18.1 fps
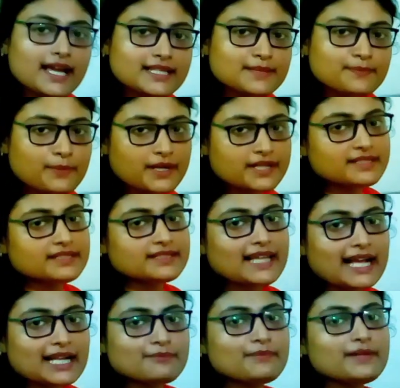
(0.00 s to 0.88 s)
is present.
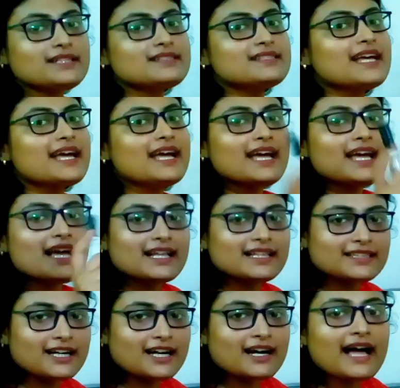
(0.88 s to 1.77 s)
That means
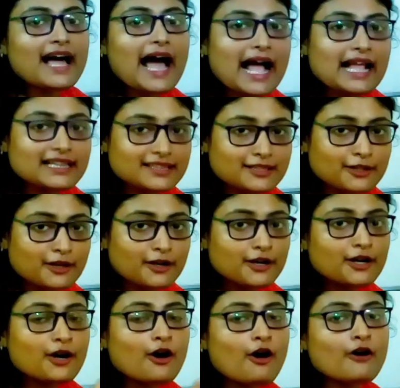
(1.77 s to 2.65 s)
the
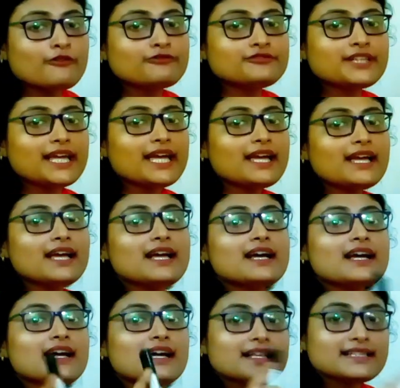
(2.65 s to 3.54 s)
anther of the
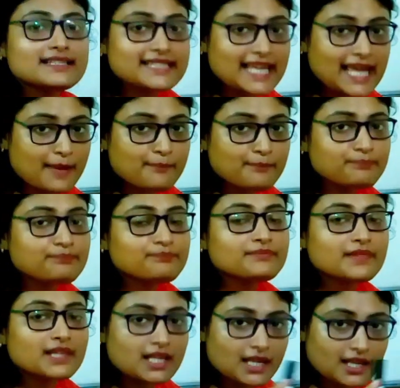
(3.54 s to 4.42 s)
same
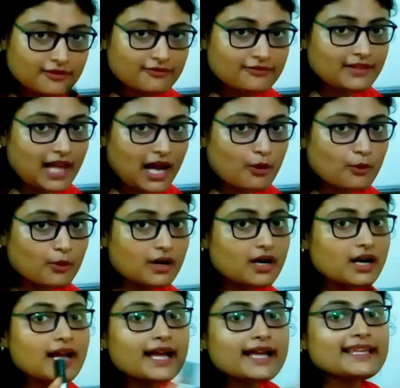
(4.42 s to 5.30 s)

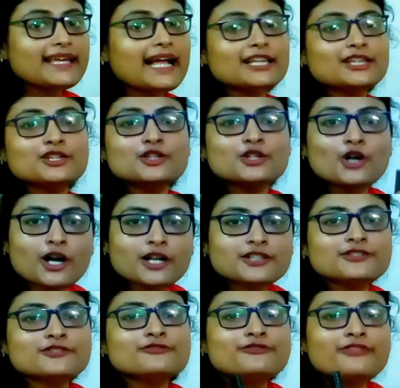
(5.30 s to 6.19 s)
flower
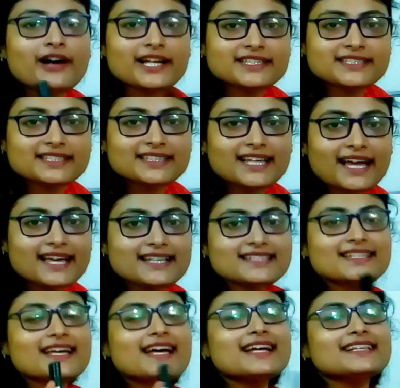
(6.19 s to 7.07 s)
cannot
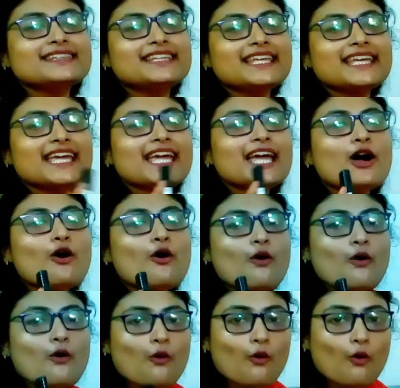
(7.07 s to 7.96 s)
fertilize the
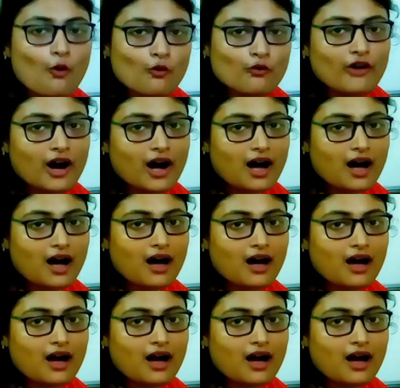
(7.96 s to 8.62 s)
ova.